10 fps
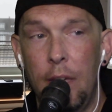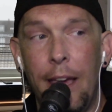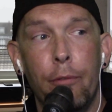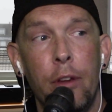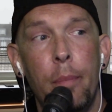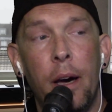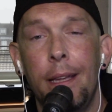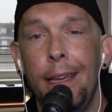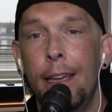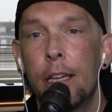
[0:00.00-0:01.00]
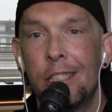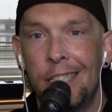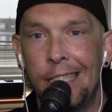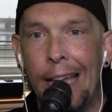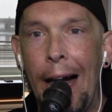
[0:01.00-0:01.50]
everybody
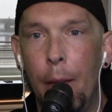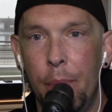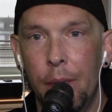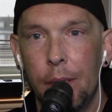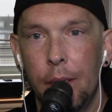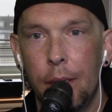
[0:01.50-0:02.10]
stop.